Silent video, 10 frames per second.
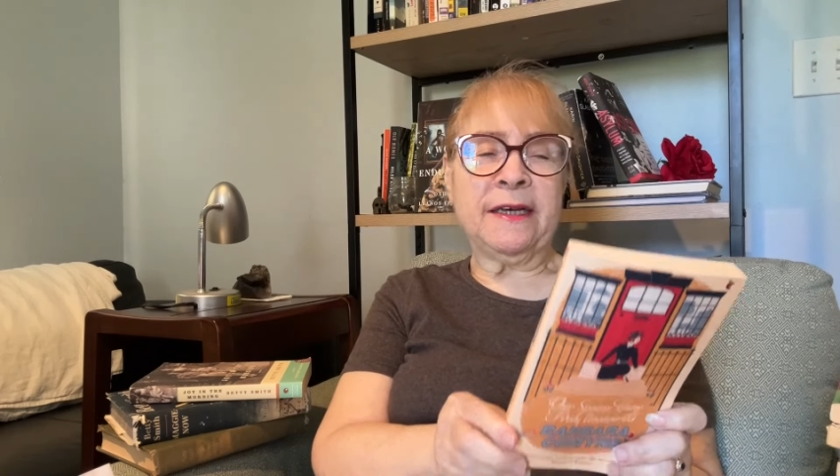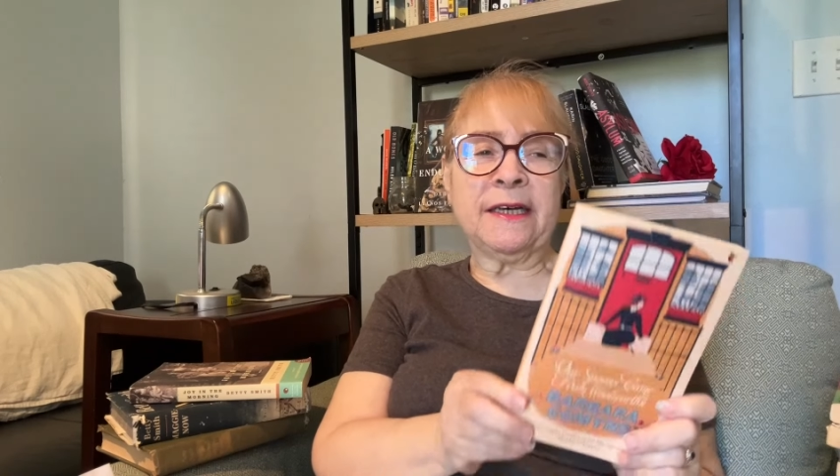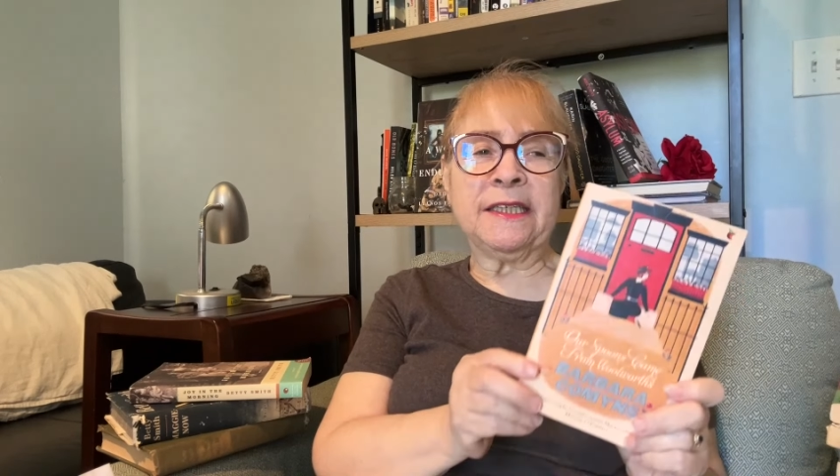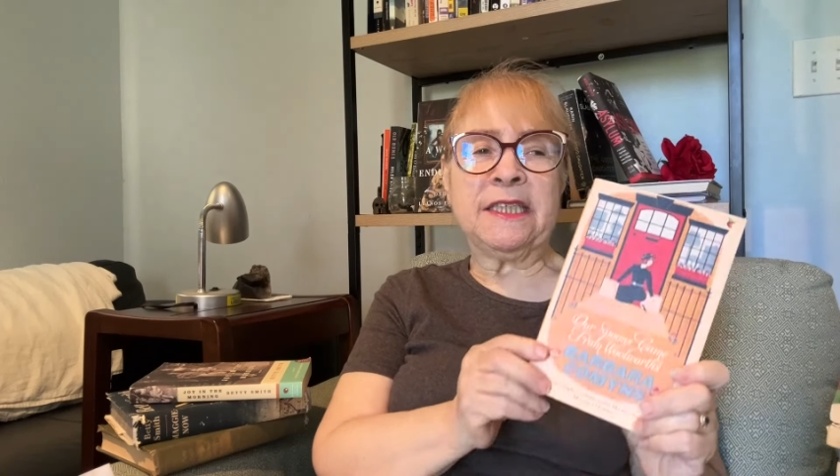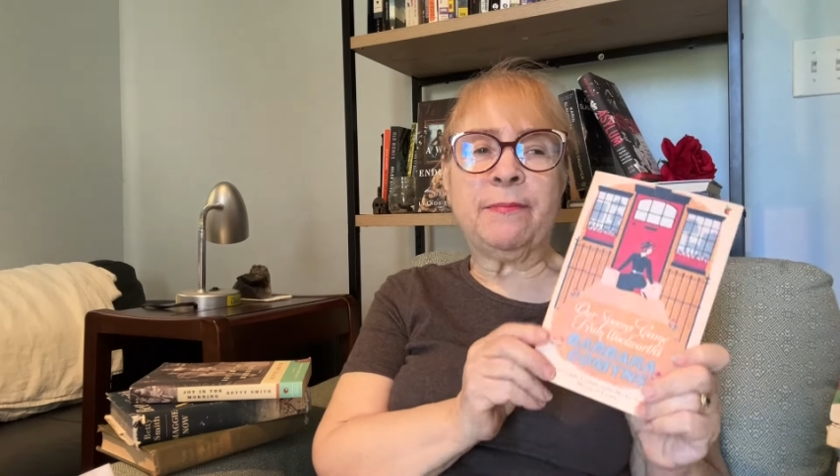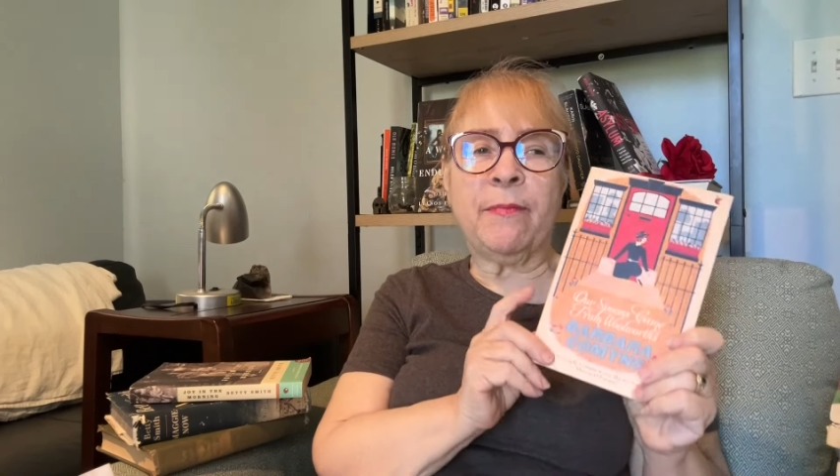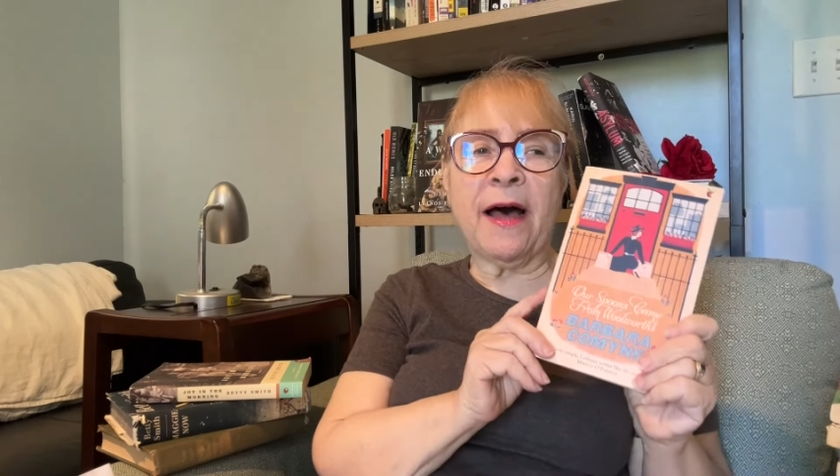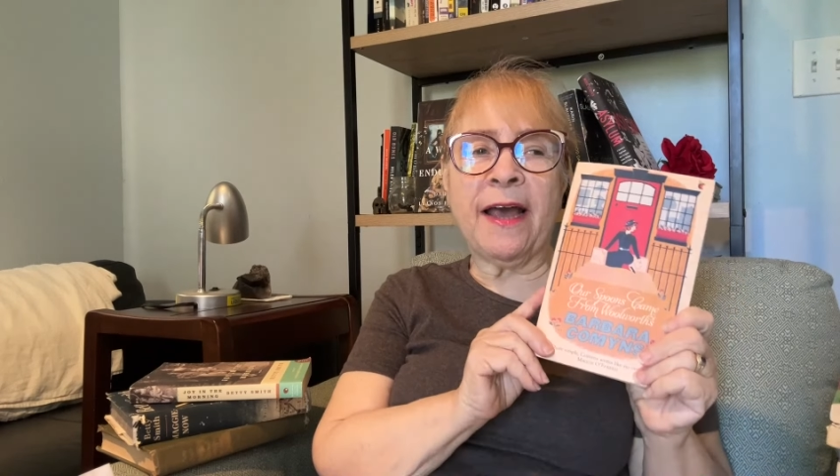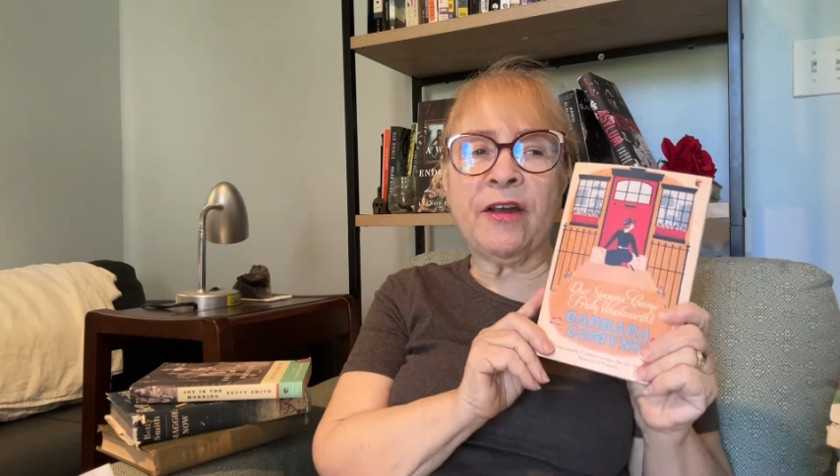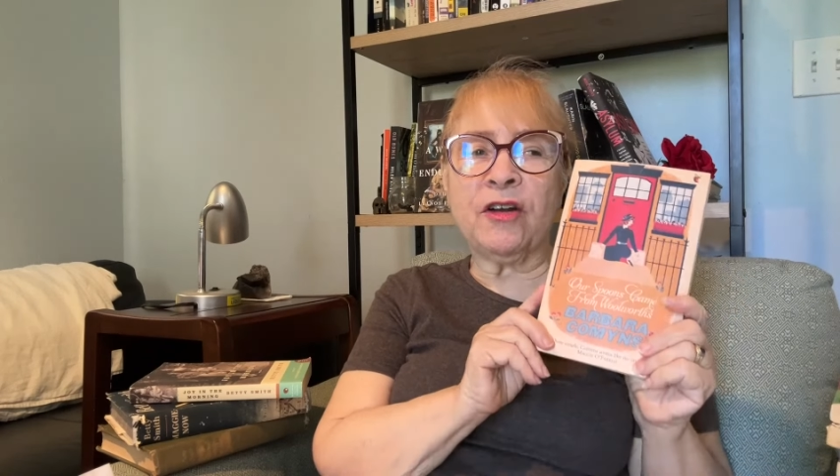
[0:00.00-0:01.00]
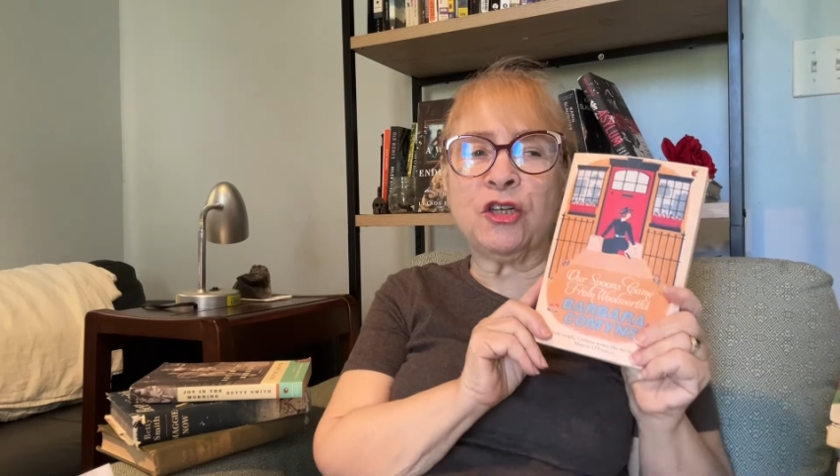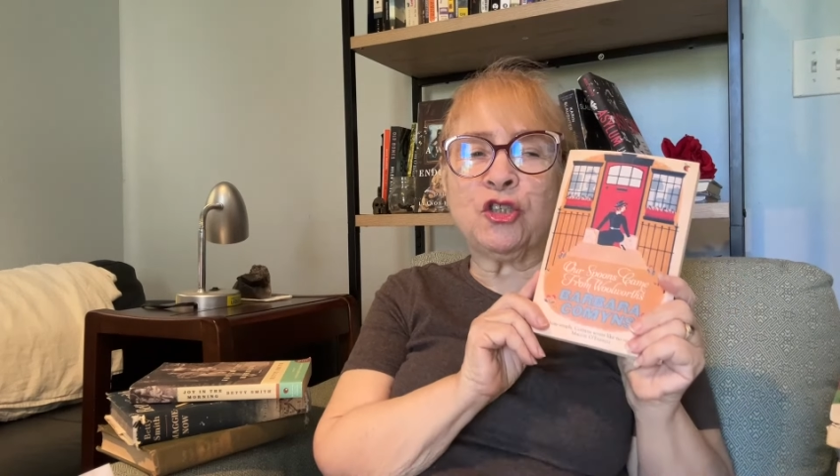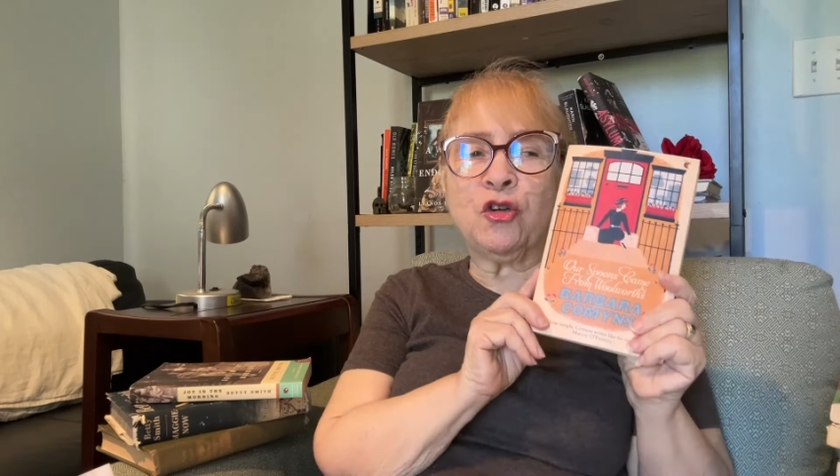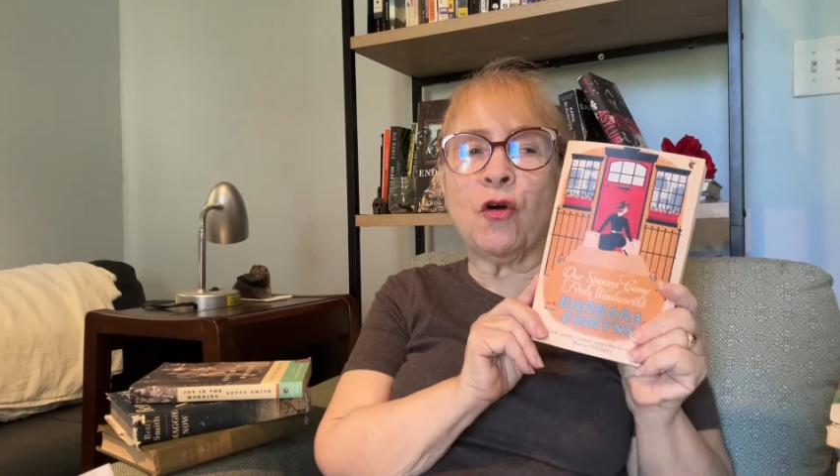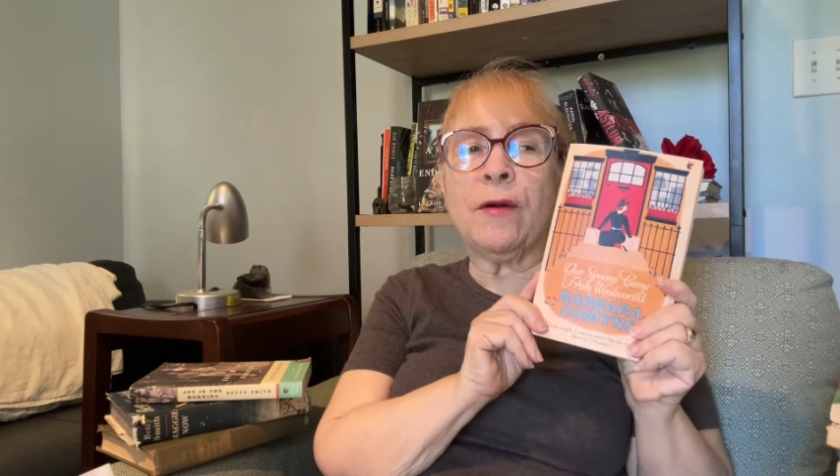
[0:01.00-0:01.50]
conspire to
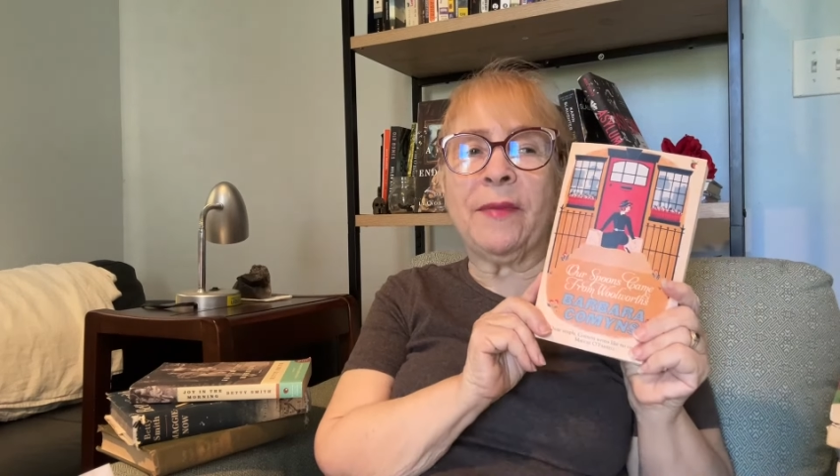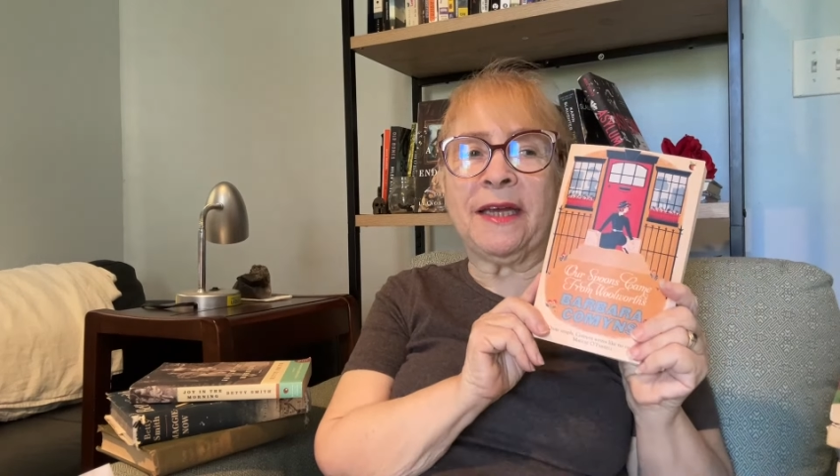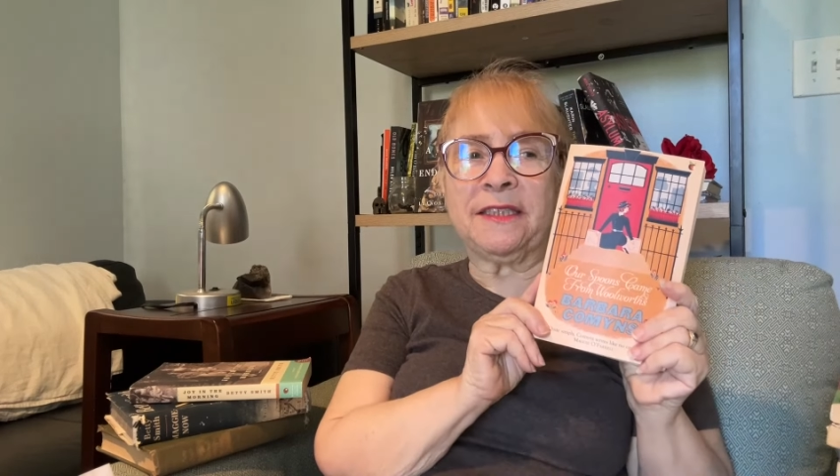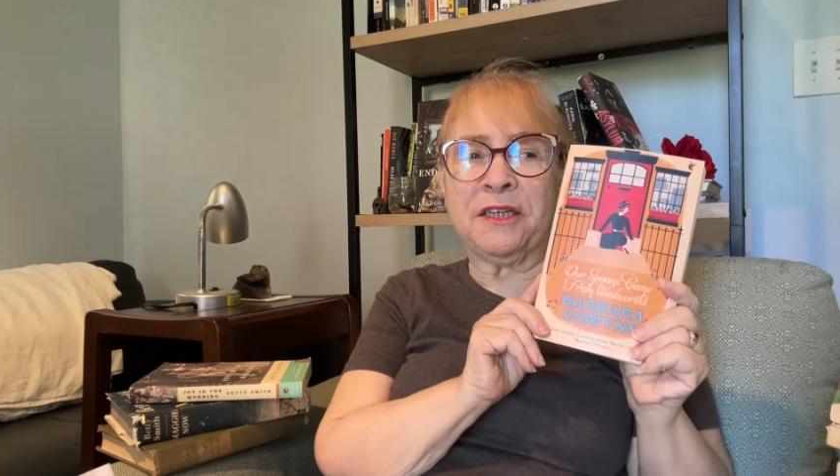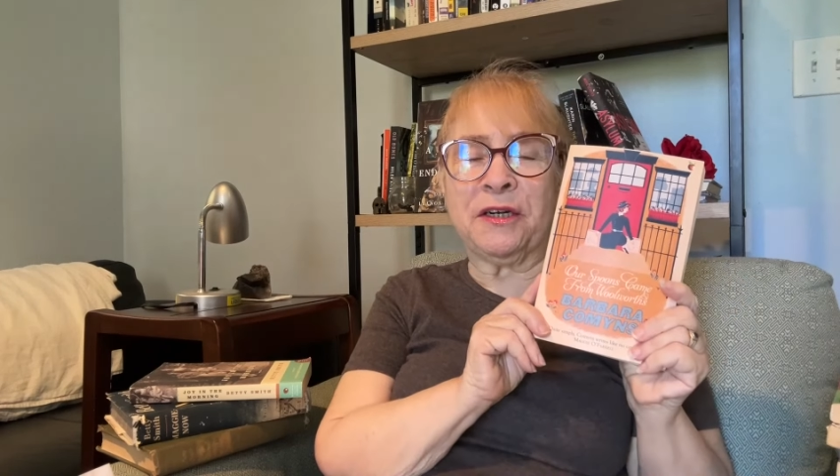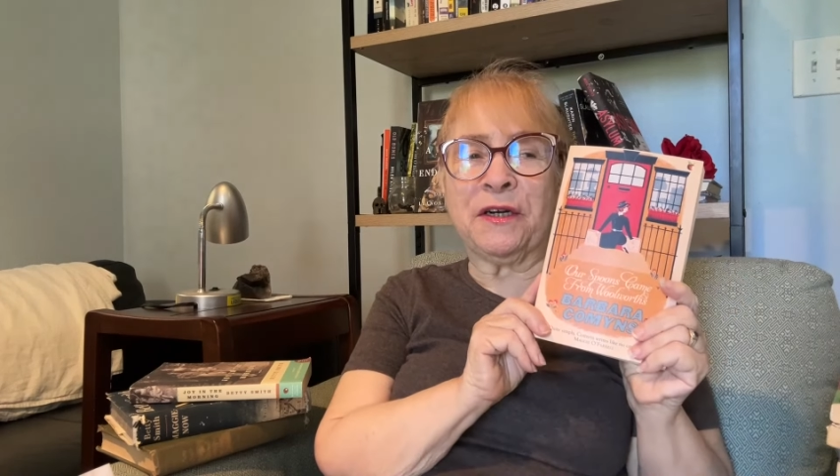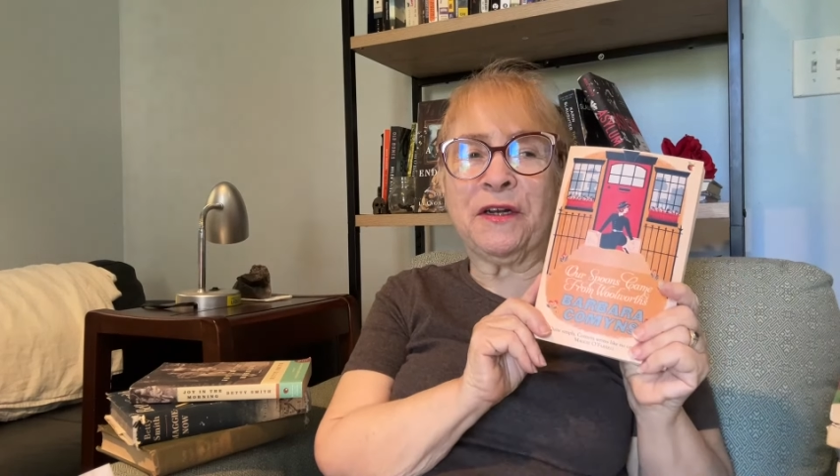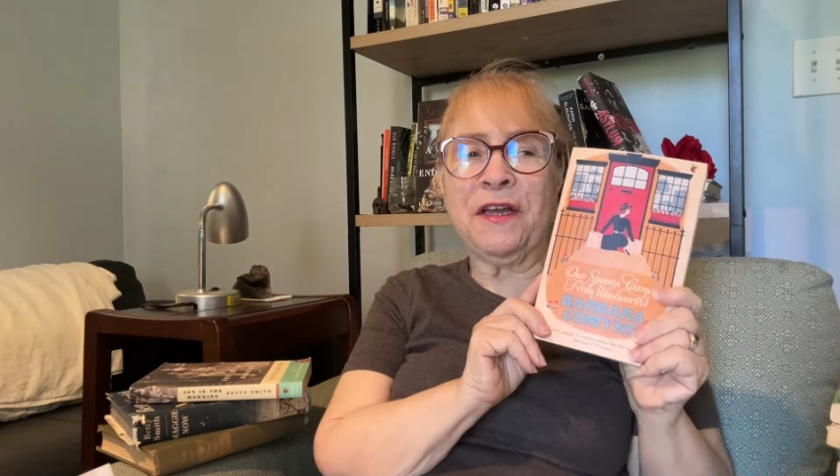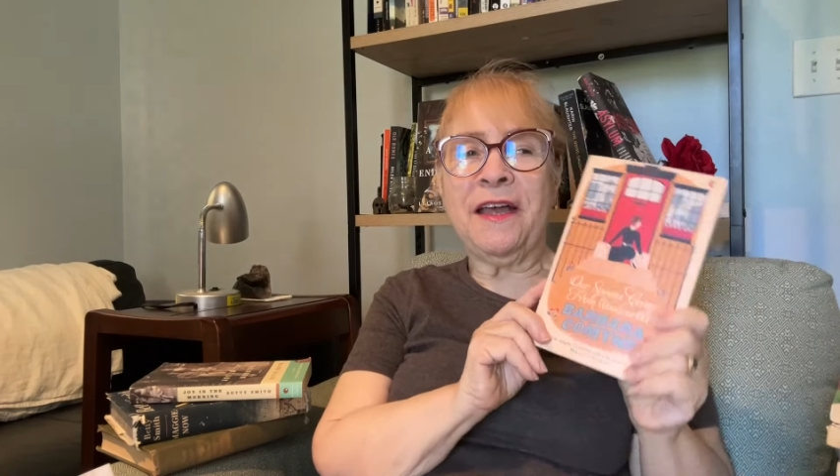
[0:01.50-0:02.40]
torment her.